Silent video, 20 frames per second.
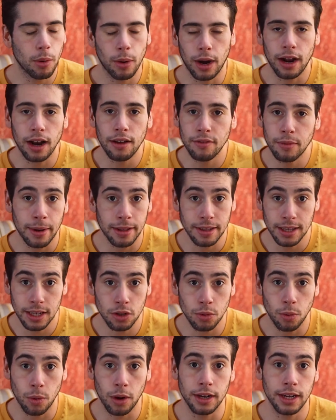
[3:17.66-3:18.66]
But what I love
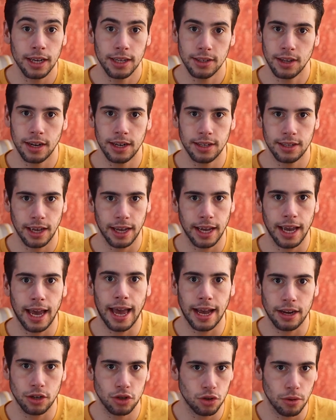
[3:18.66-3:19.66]
about this one is that it's
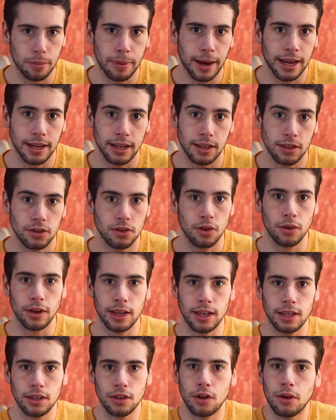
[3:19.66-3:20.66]
like extra padded.
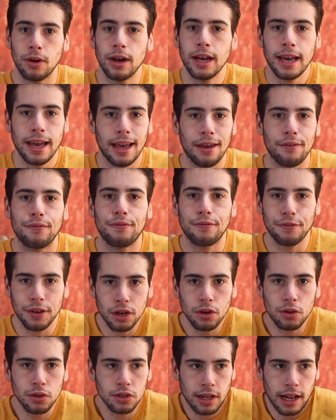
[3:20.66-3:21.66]
So it
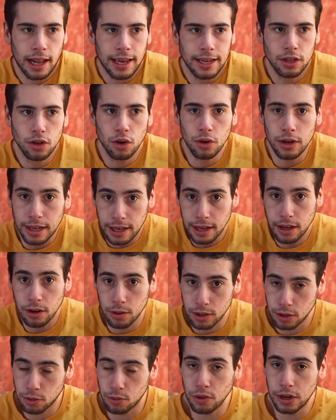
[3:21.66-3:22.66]
feels like your
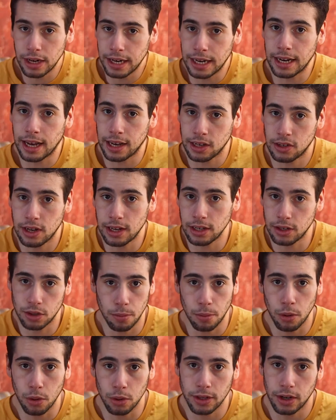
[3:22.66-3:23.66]
gear is really nicely
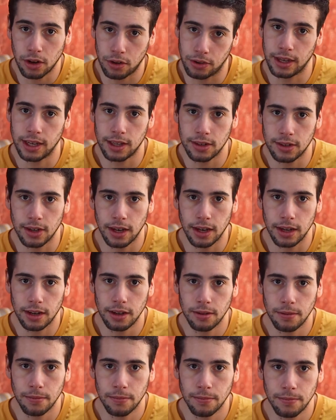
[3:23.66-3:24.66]
supported on the
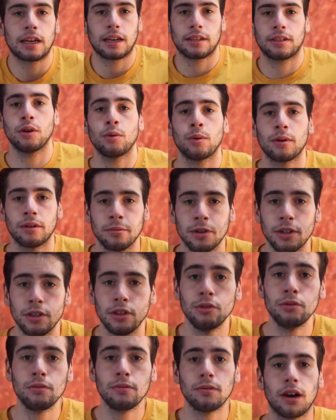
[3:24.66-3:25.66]
inside. I'll tell you what I'm gonna
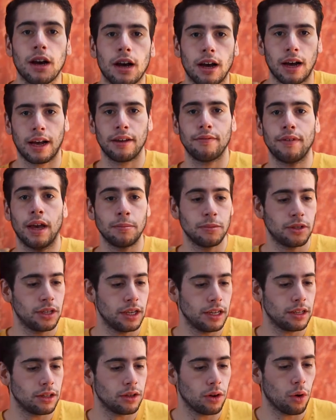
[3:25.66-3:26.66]
do. I've
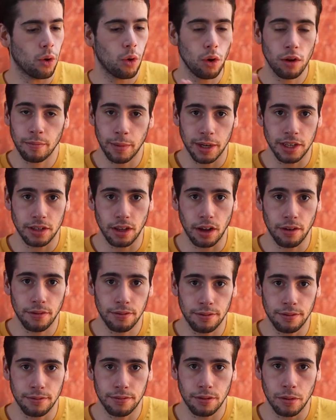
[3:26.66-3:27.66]
emptied all of my
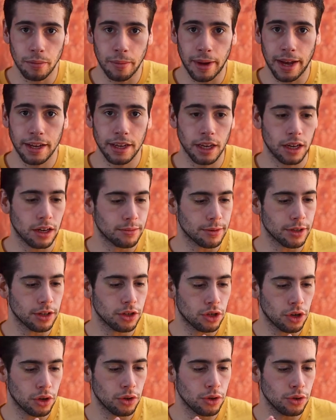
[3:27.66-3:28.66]
stuff from the bag and I'm
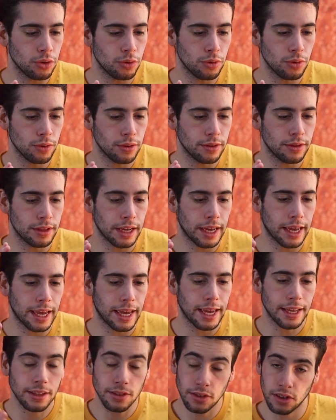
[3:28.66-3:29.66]
gonna show you the
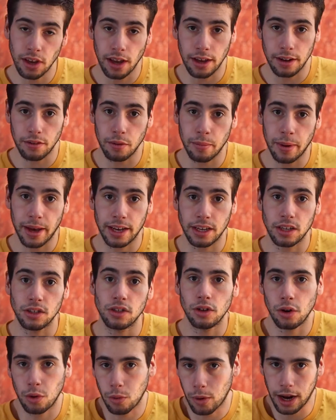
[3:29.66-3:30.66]
inside of the bag
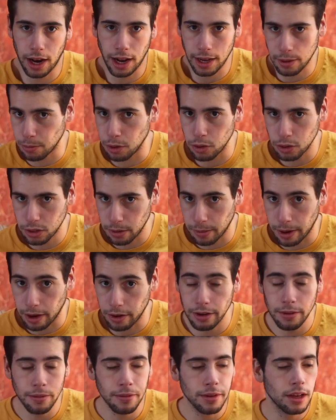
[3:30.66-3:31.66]
and you know what I like most
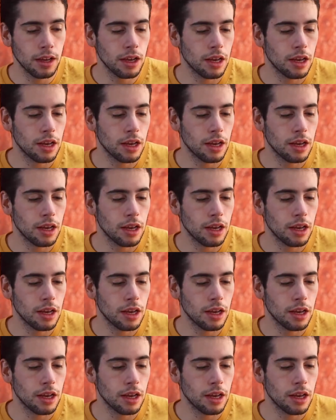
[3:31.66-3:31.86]
about it.